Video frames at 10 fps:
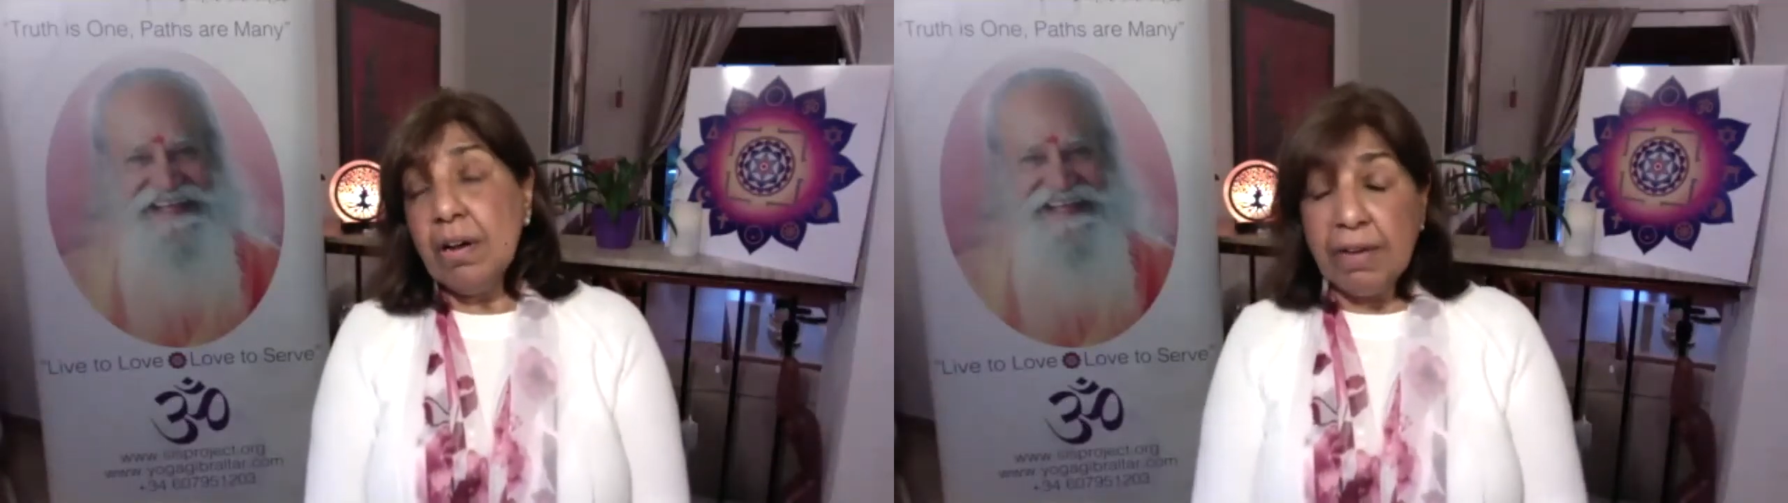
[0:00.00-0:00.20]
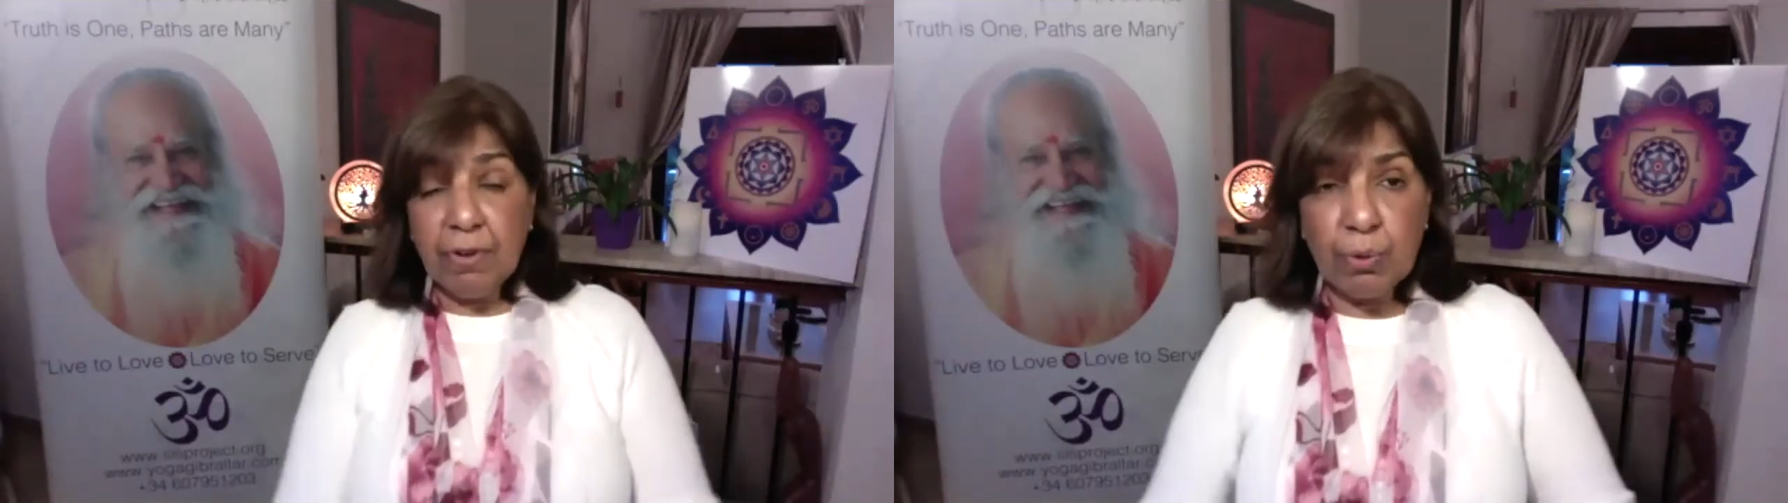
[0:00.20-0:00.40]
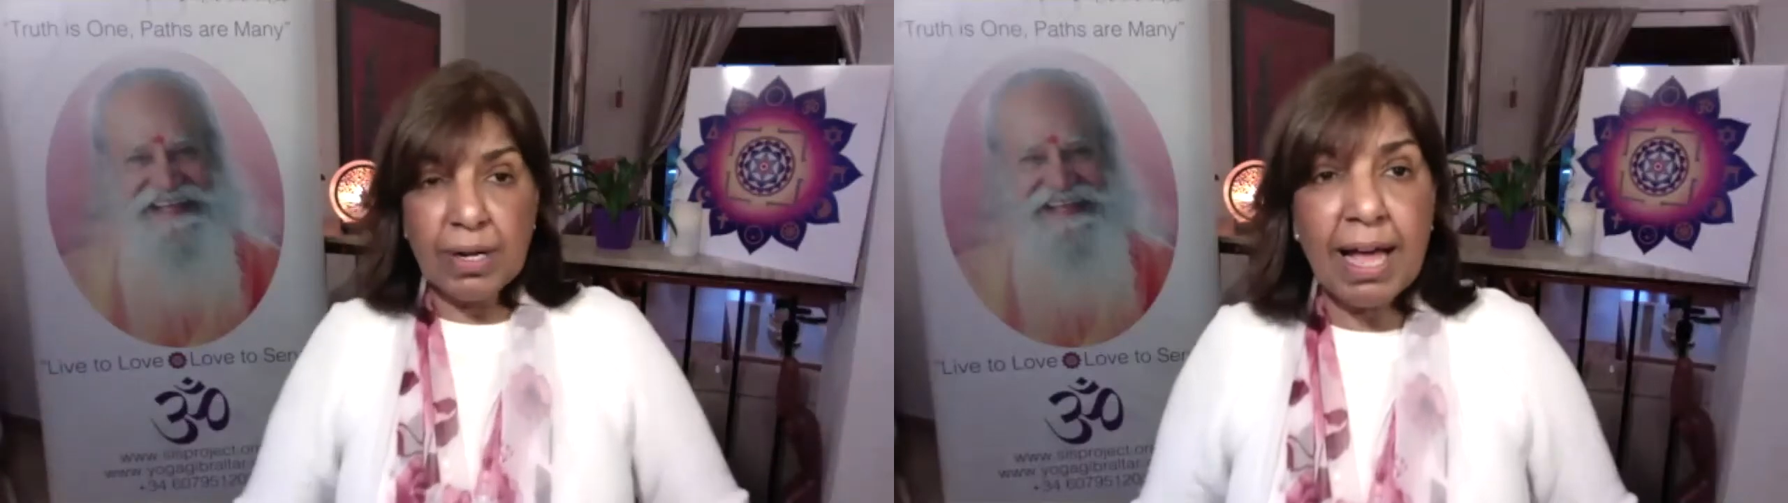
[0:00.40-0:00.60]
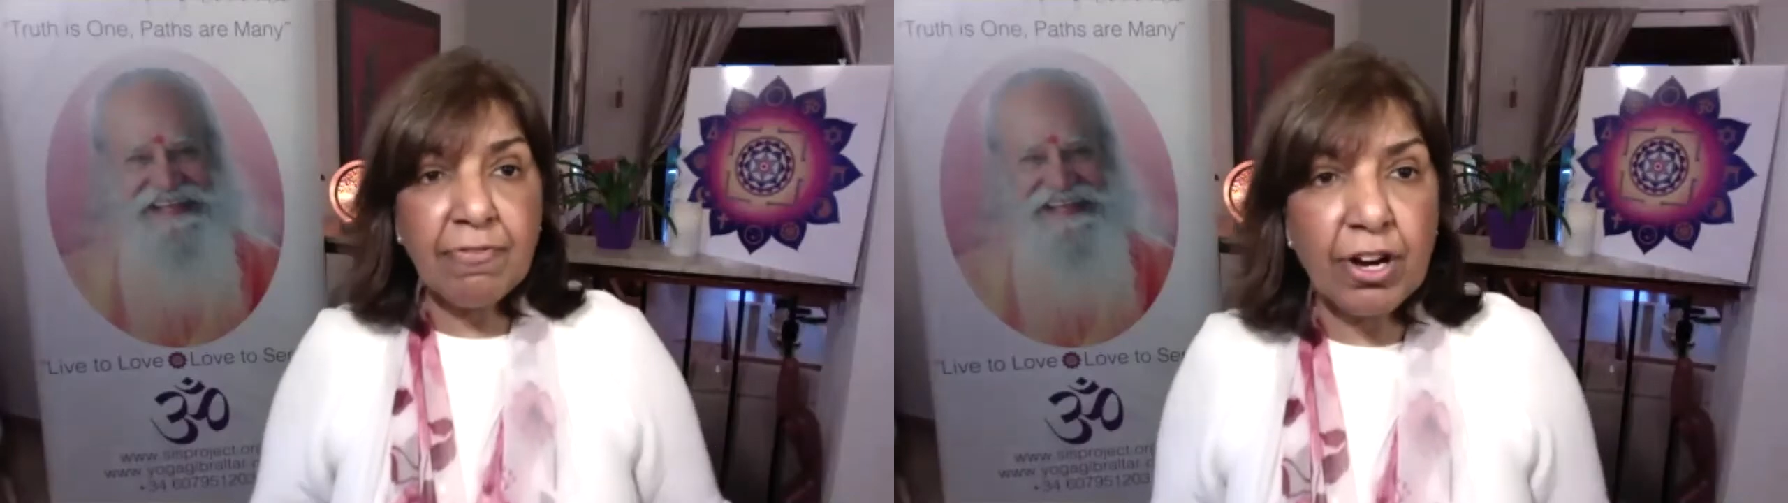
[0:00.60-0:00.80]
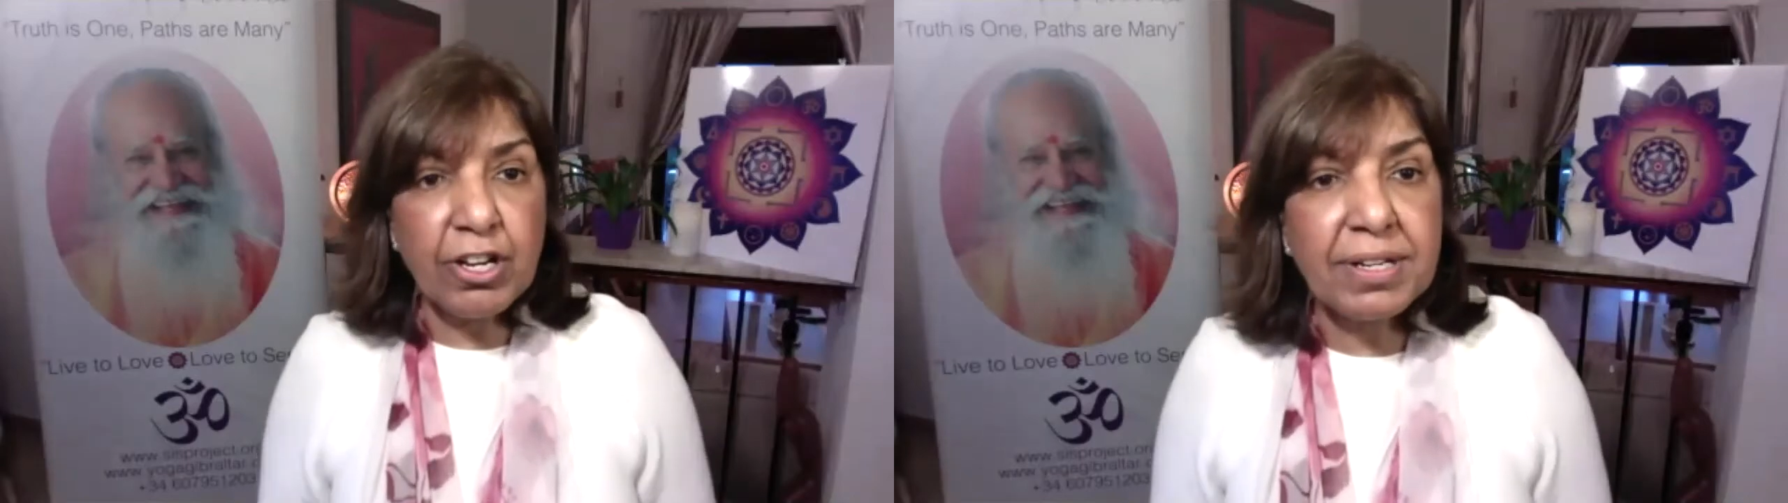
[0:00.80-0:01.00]
If you love
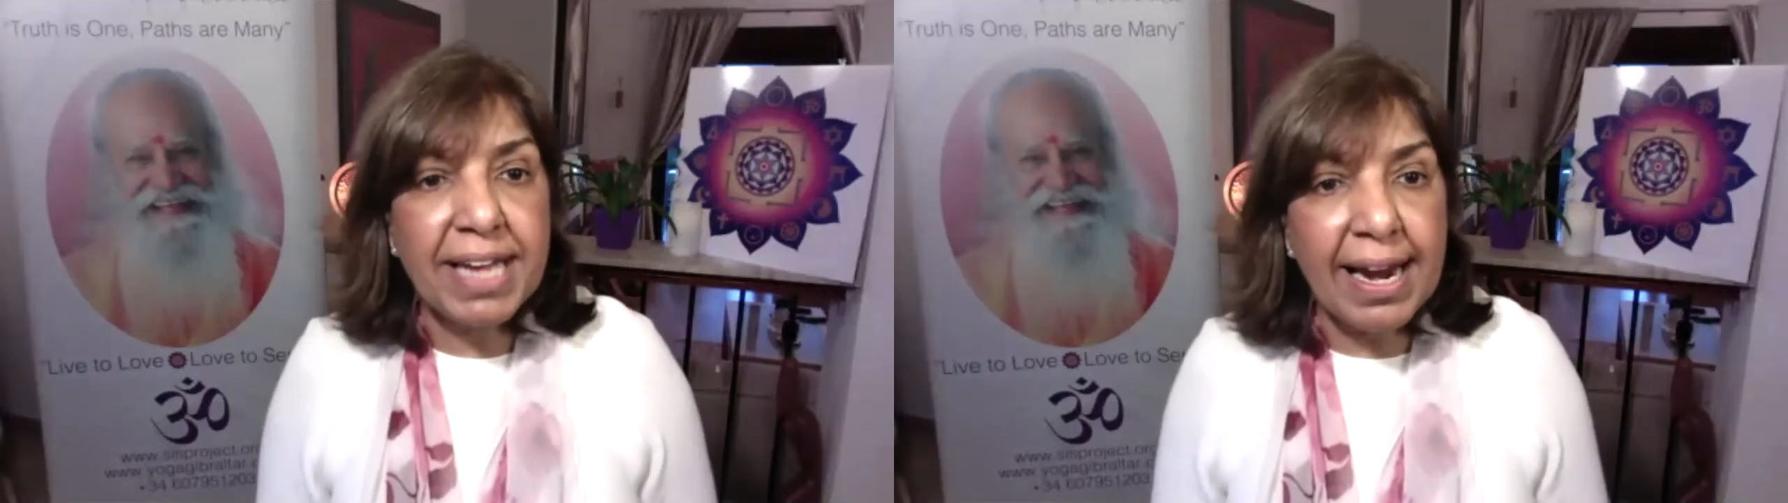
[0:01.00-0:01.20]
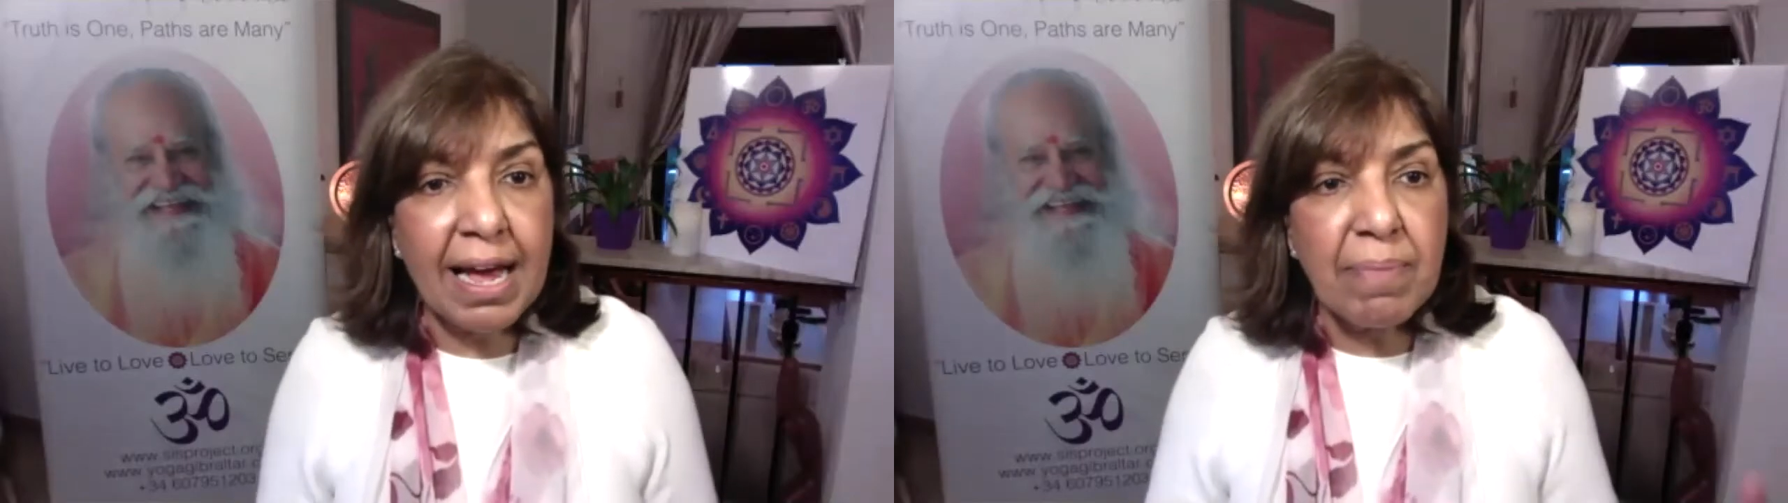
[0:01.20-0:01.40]
her, you get up